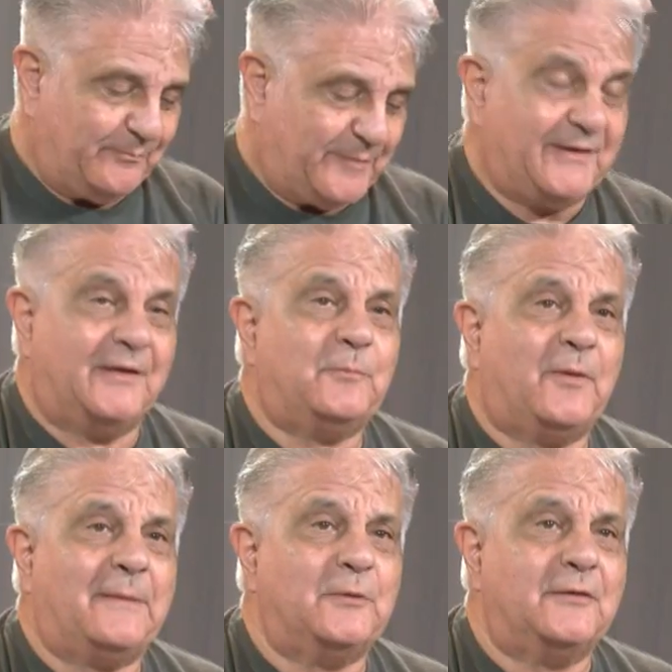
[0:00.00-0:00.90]
By
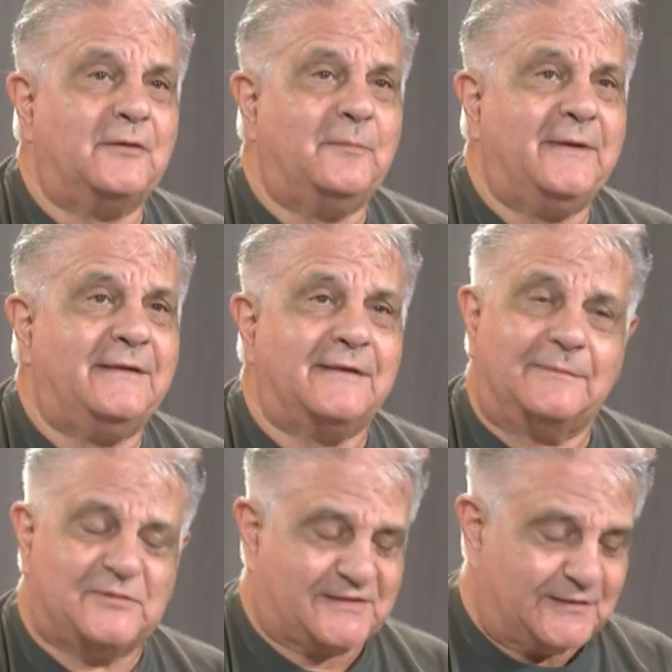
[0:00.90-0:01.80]
unpopular demand,
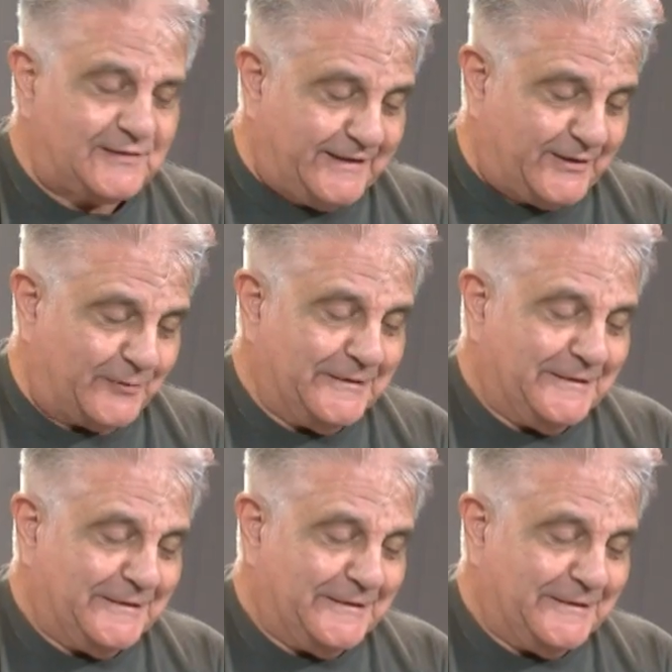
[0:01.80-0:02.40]
I'm still here.